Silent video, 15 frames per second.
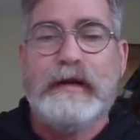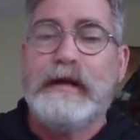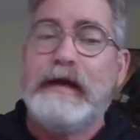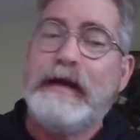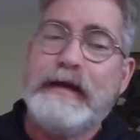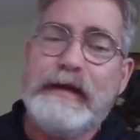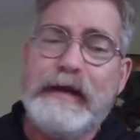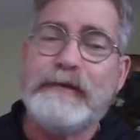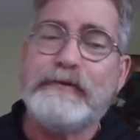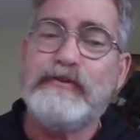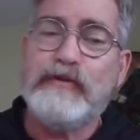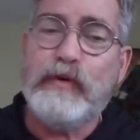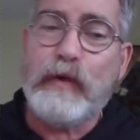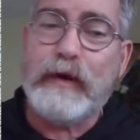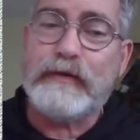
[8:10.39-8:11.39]
And he had
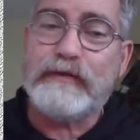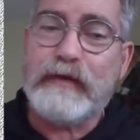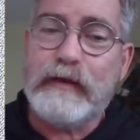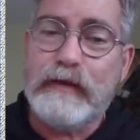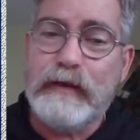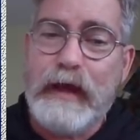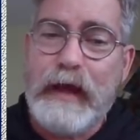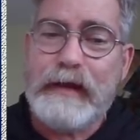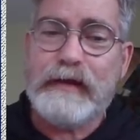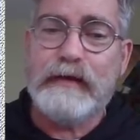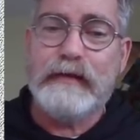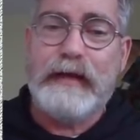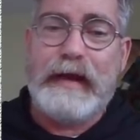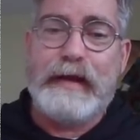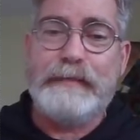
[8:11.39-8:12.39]
two horns like a
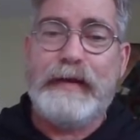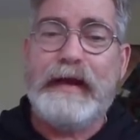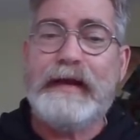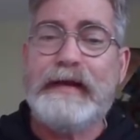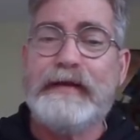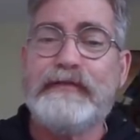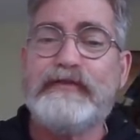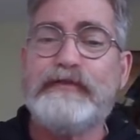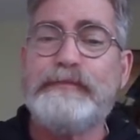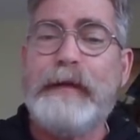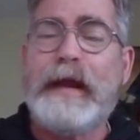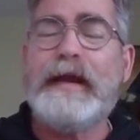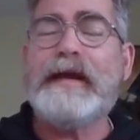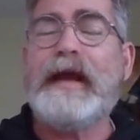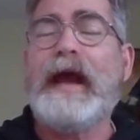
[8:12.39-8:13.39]
lamb, and he
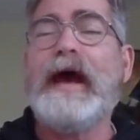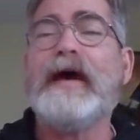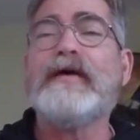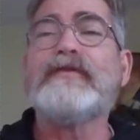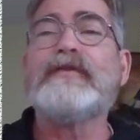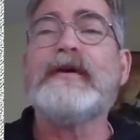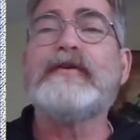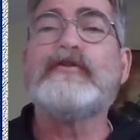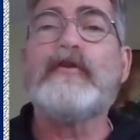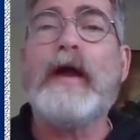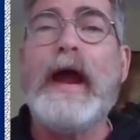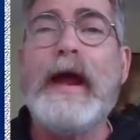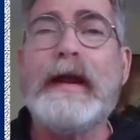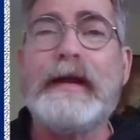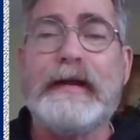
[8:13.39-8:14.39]
spake as a
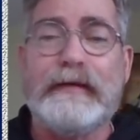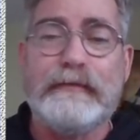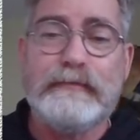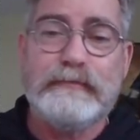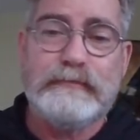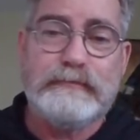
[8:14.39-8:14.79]
dragon.